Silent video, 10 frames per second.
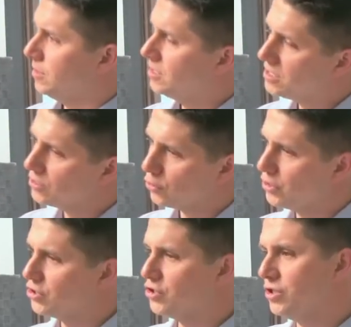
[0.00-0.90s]
isn't
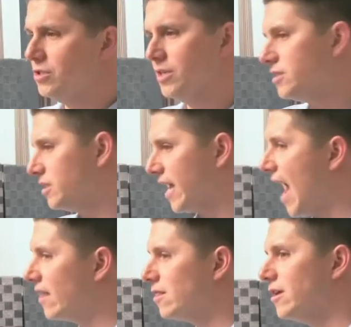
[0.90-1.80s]
Christian, isn't
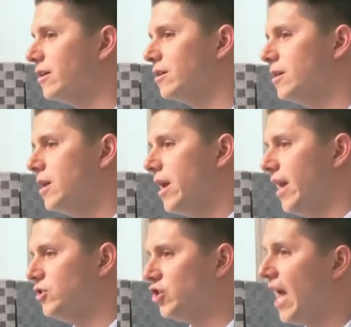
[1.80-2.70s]
Catholic,
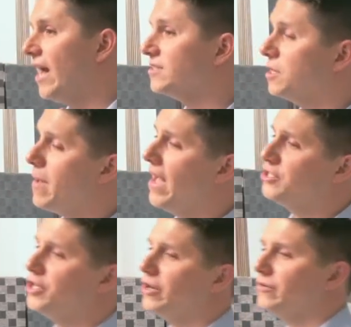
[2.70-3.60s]
and she has an
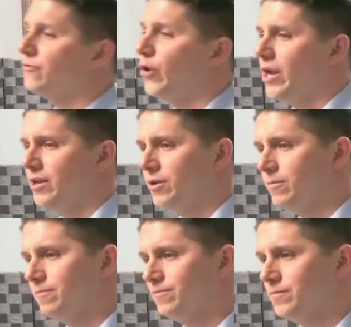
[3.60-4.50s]
imaginary friend.
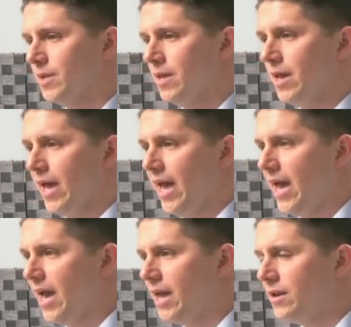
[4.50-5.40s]

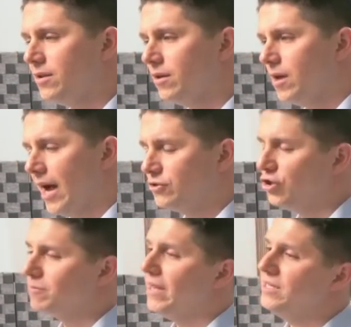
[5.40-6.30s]
And I
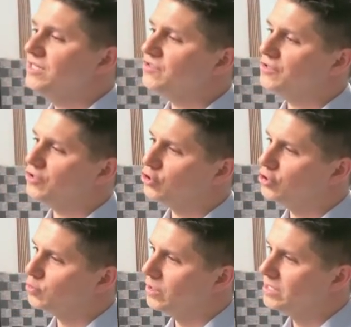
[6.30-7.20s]
took my niece to the
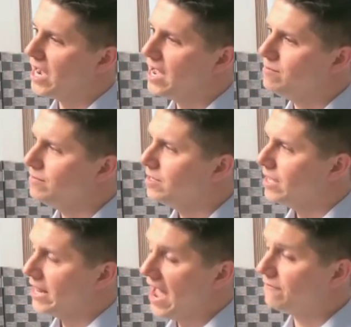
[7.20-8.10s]
church one time,
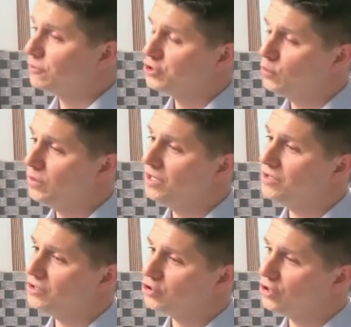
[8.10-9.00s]
and after she went
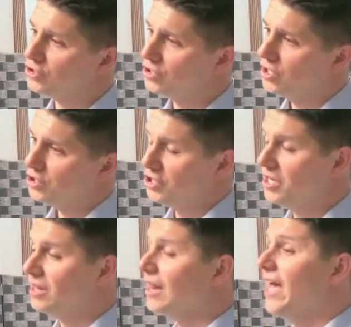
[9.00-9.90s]
into the church, she
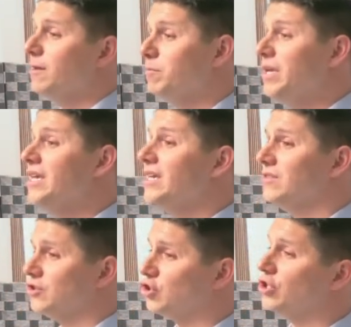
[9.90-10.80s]
didn't like being
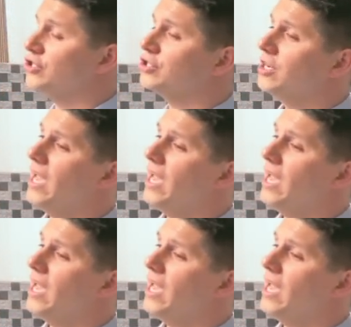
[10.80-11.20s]
in the church,